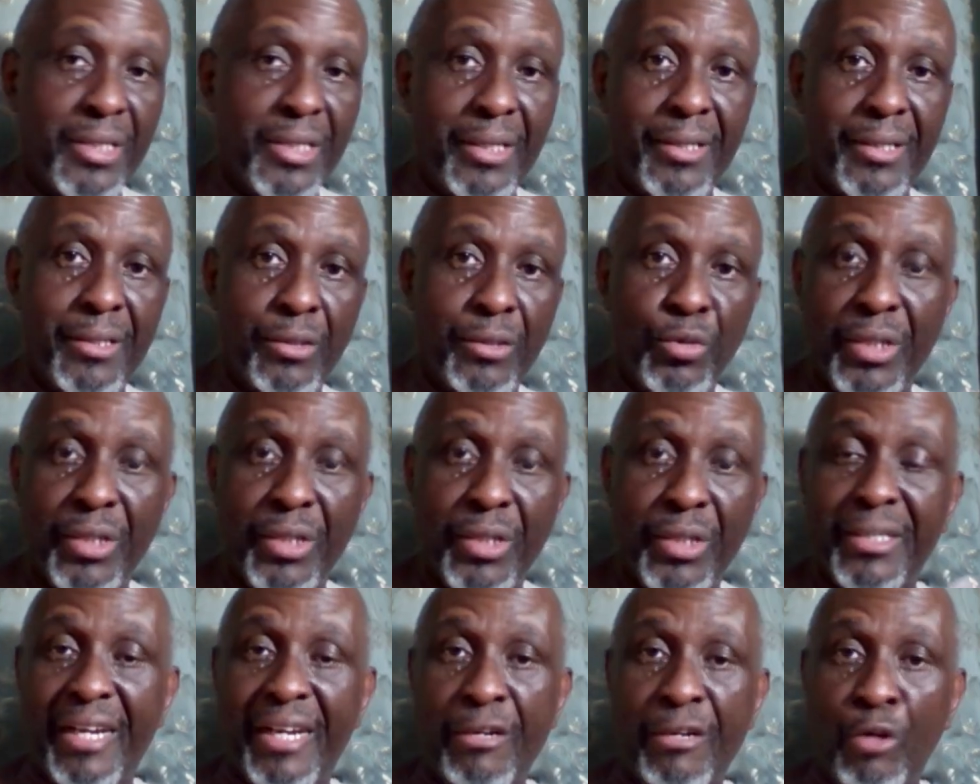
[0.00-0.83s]
in using
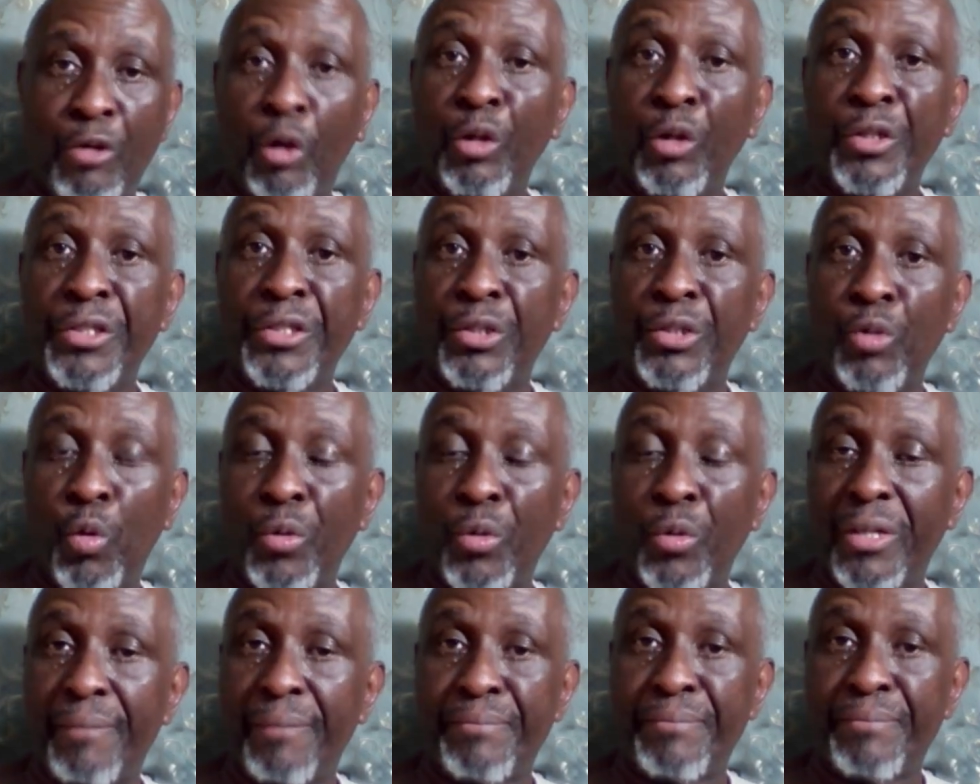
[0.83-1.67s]
technology to
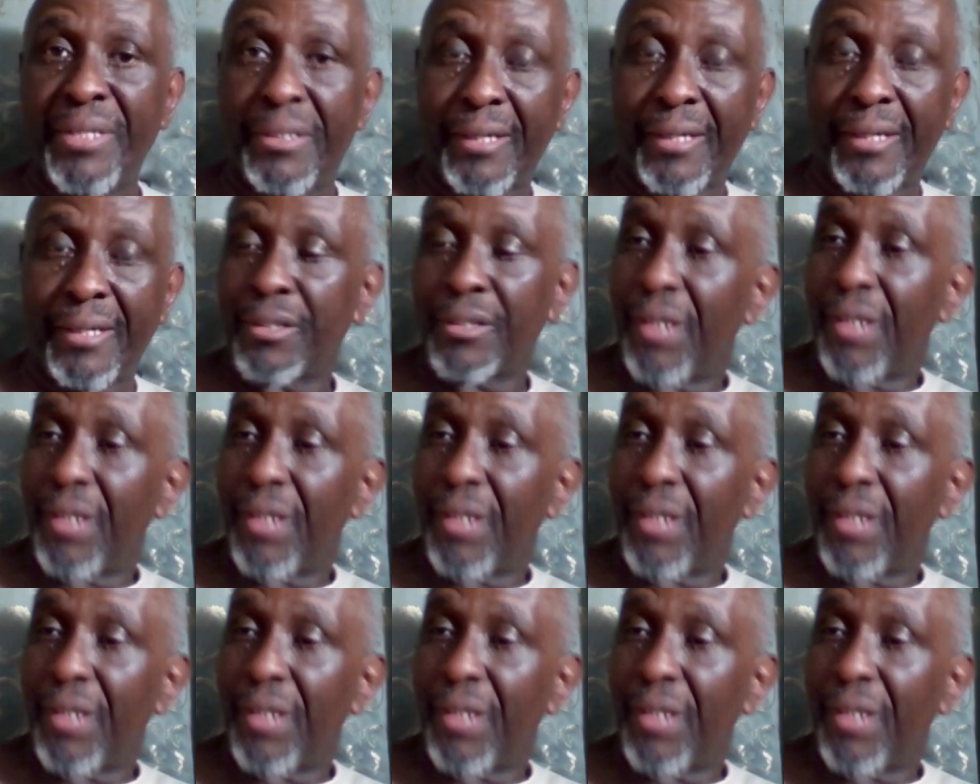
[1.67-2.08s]
order pizzas.